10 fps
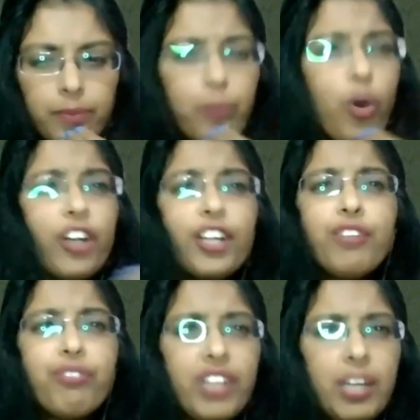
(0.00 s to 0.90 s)

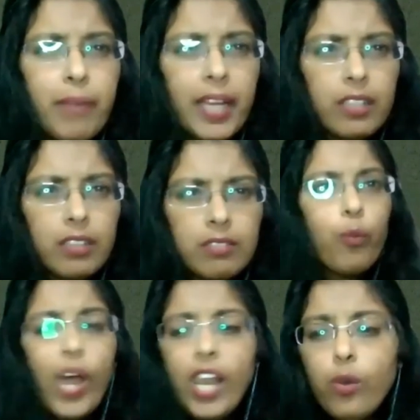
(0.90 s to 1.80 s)
Morgan Freeman,
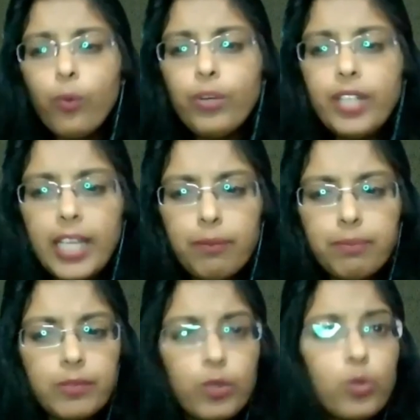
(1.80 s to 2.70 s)
well-known name,
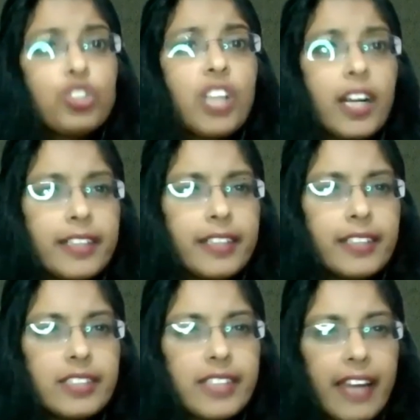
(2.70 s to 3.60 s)
who started
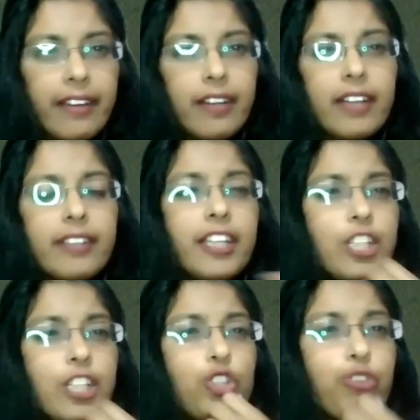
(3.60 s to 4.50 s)
his career at the
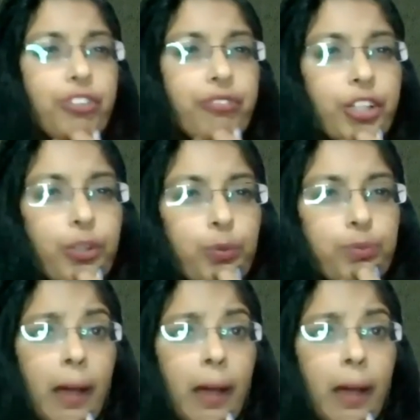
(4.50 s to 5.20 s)
age of 52.